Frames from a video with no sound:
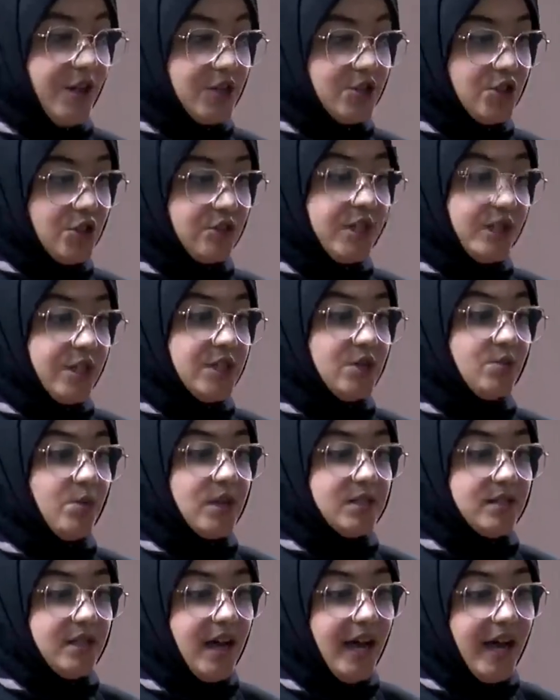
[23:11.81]
infection
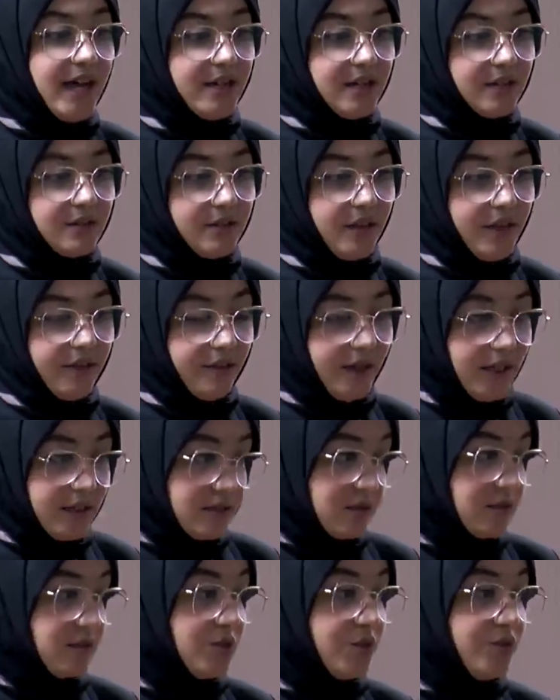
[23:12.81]
rate was higher
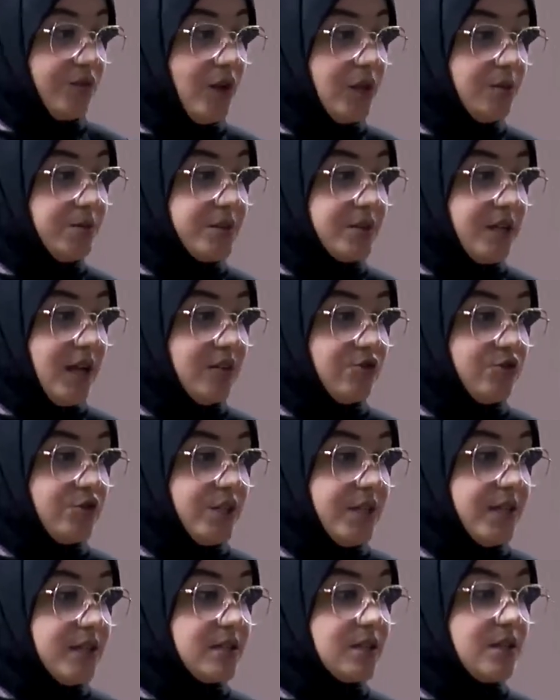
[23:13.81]
than that in developed
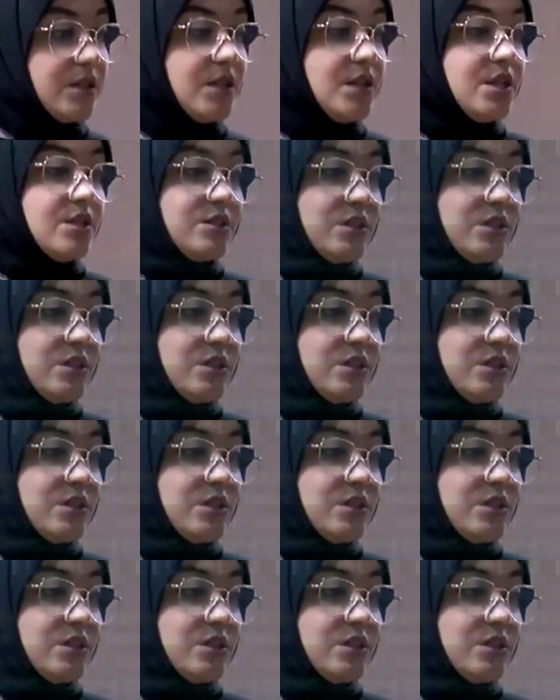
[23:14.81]
countries.